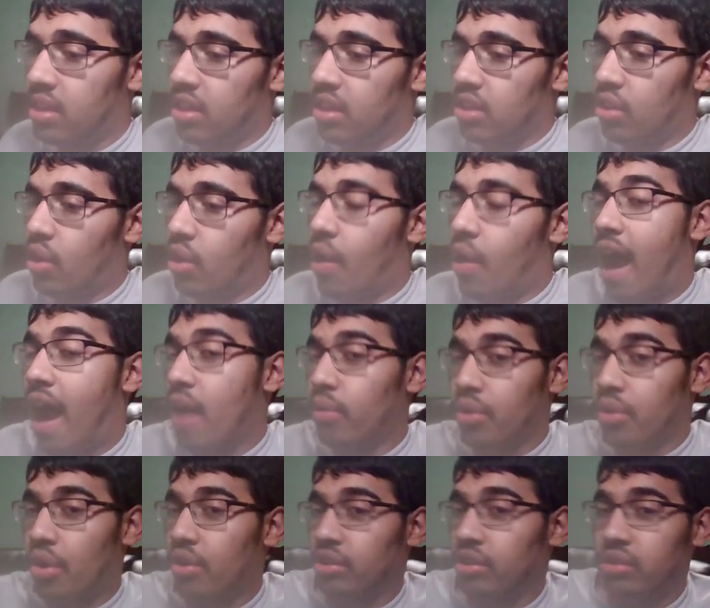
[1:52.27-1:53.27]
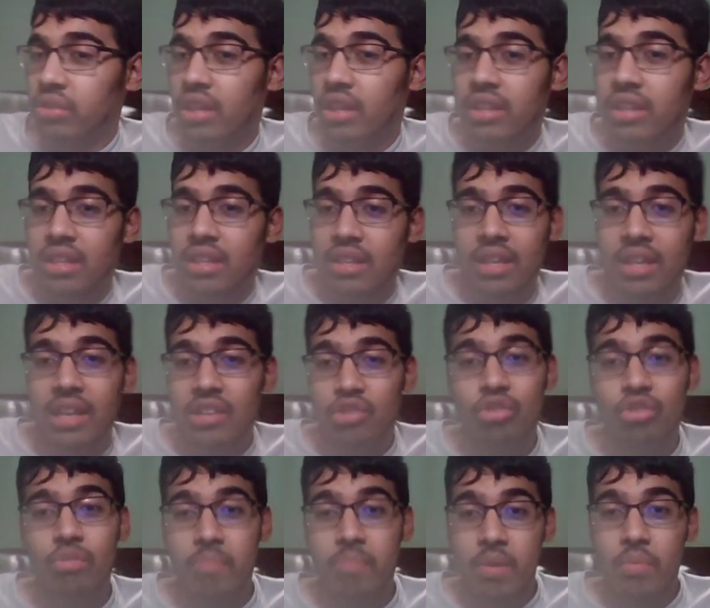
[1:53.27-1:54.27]
You know, I would argue that they
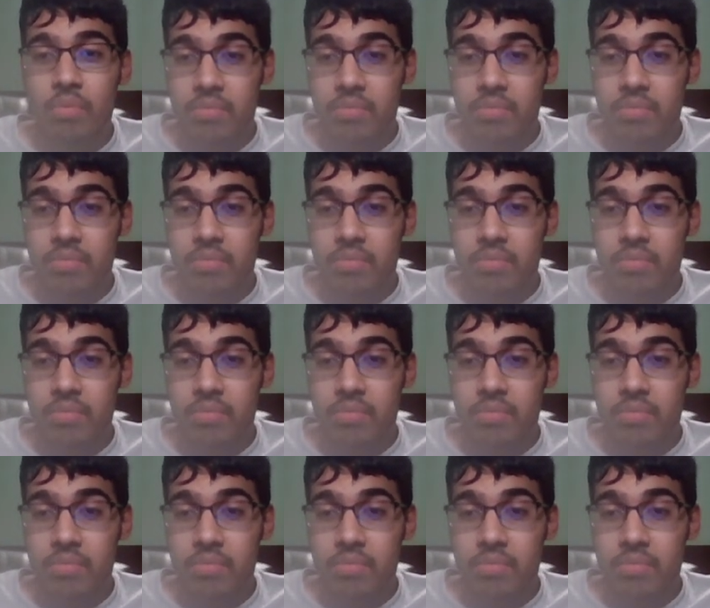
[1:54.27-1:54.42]
should be,